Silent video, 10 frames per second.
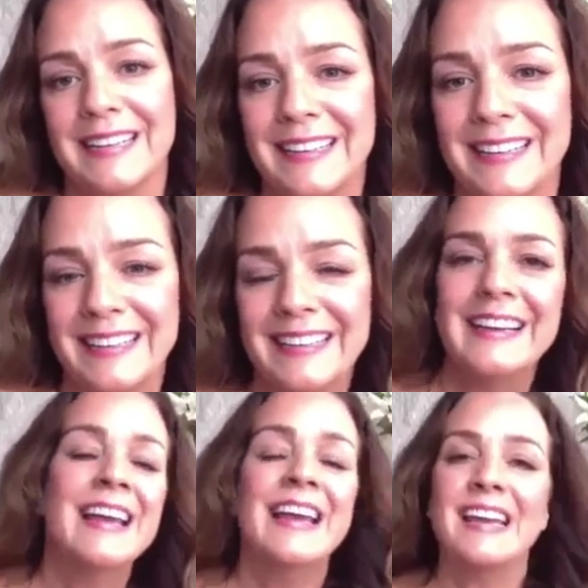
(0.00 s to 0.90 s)

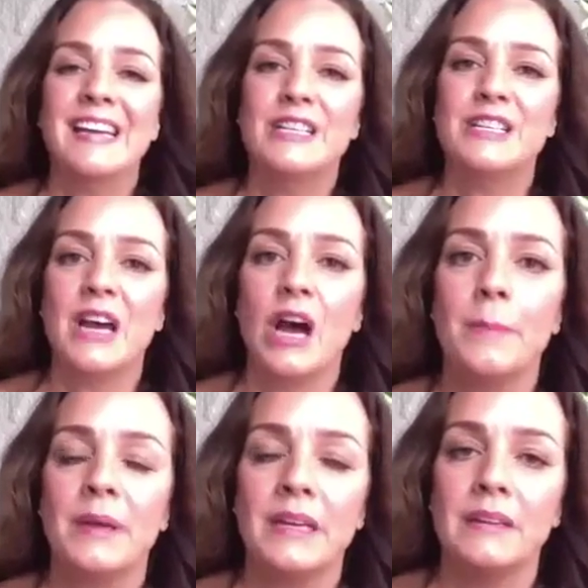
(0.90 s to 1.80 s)

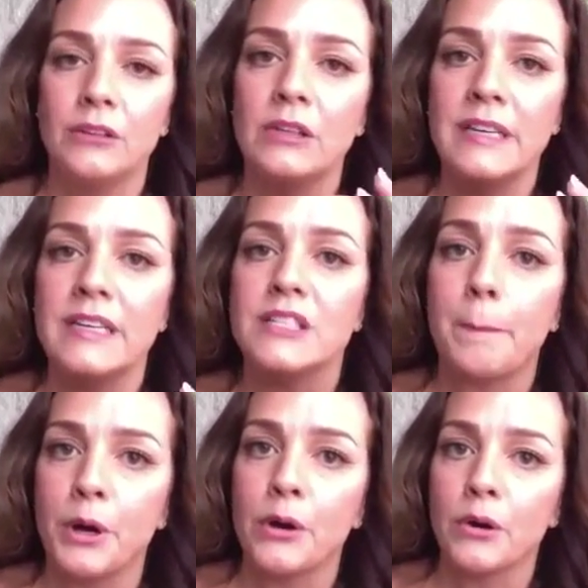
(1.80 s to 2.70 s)
It literally is a
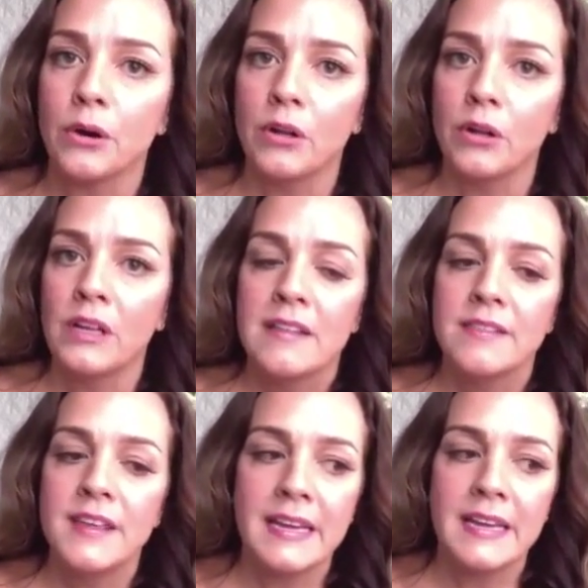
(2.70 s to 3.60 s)
pearl
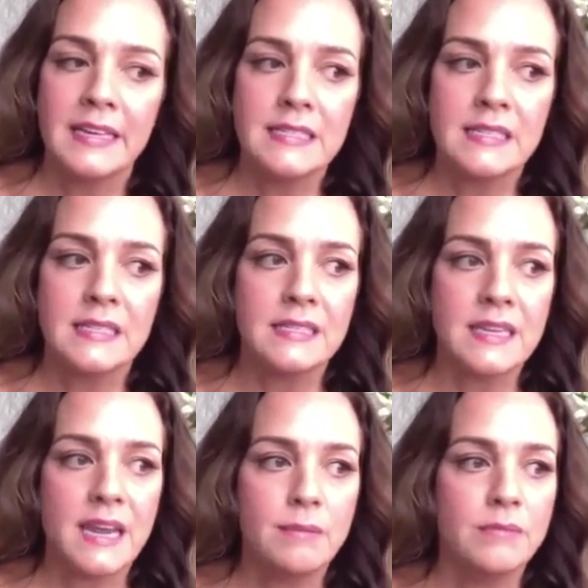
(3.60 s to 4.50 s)
that is the
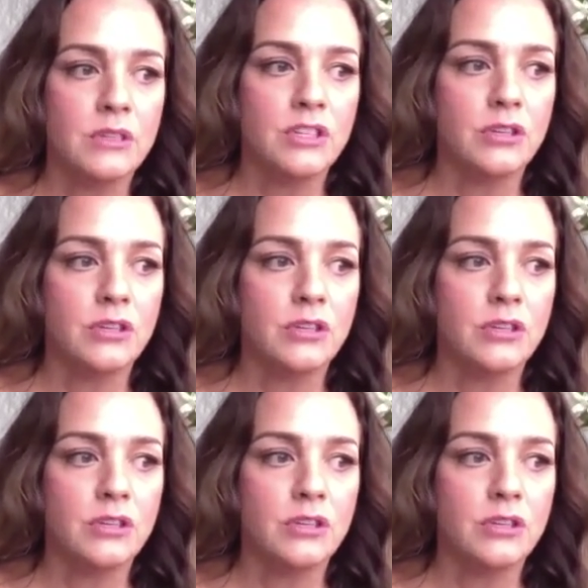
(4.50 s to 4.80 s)
same